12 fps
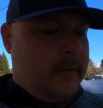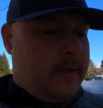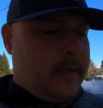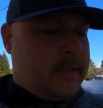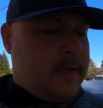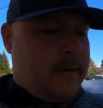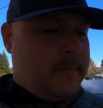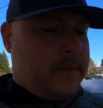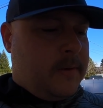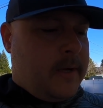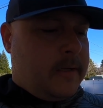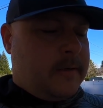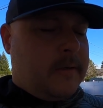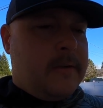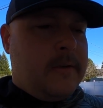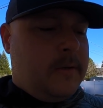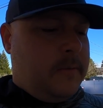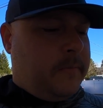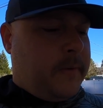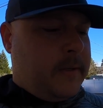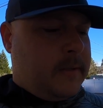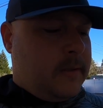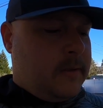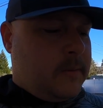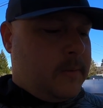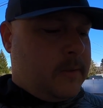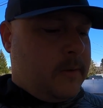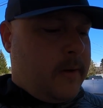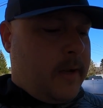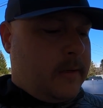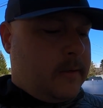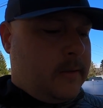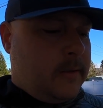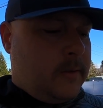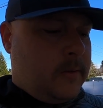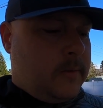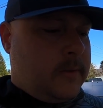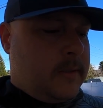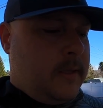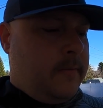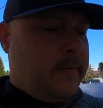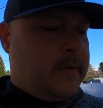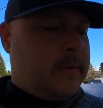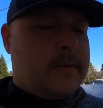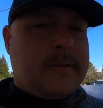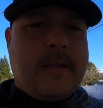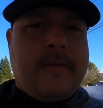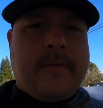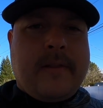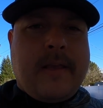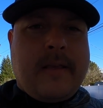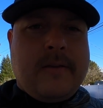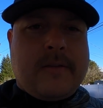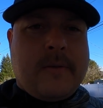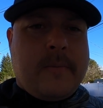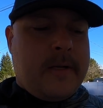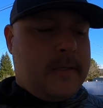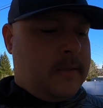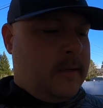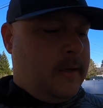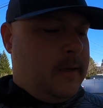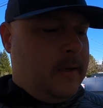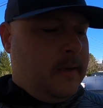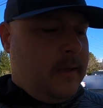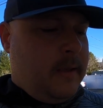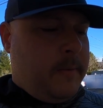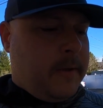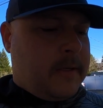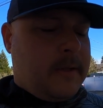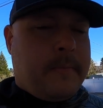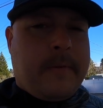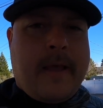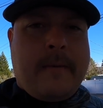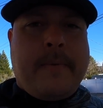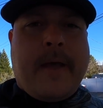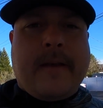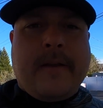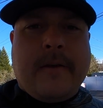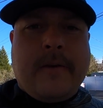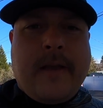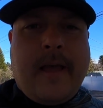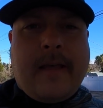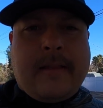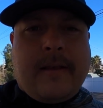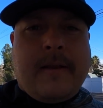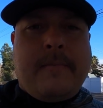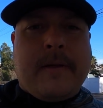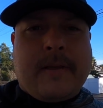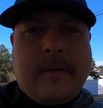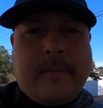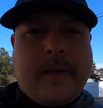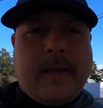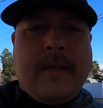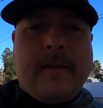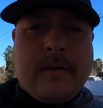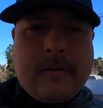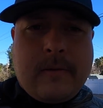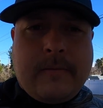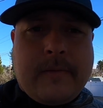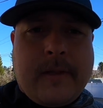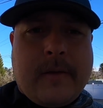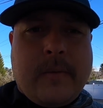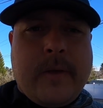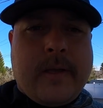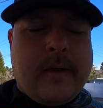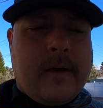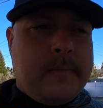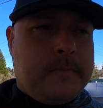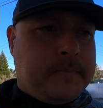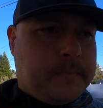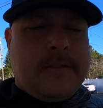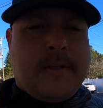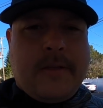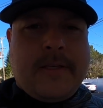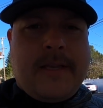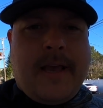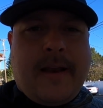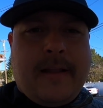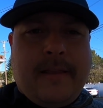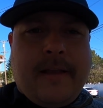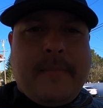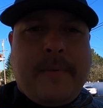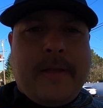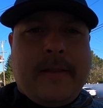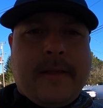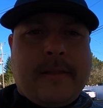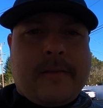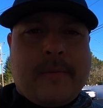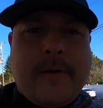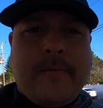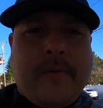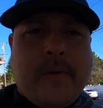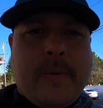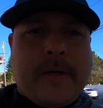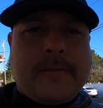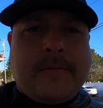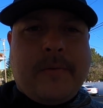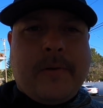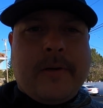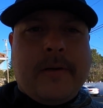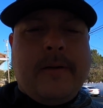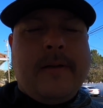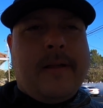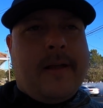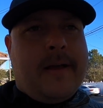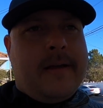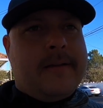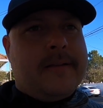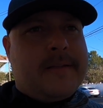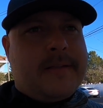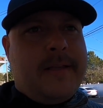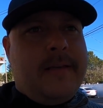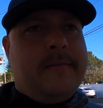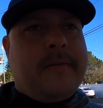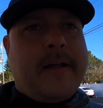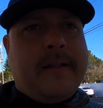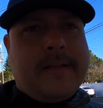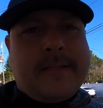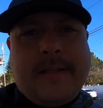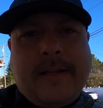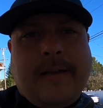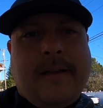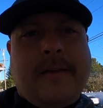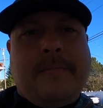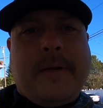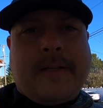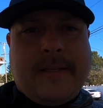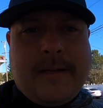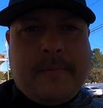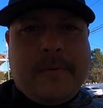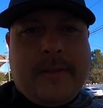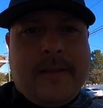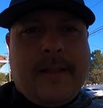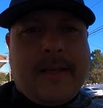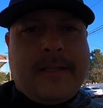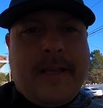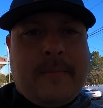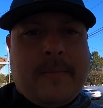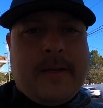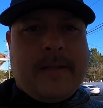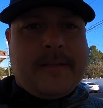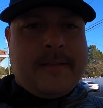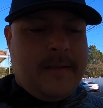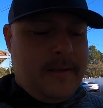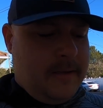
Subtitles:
Next item is going out to YouTube friends. So this one's going out to Steven. So Steven, thank you so much. He picked up that Patagonia hat that I picked up at EcoThrift like a week ago. So this hat, I think I paid like $3 or $4 for, and Steve, I listed it, and he picked it up within like 10 minutes.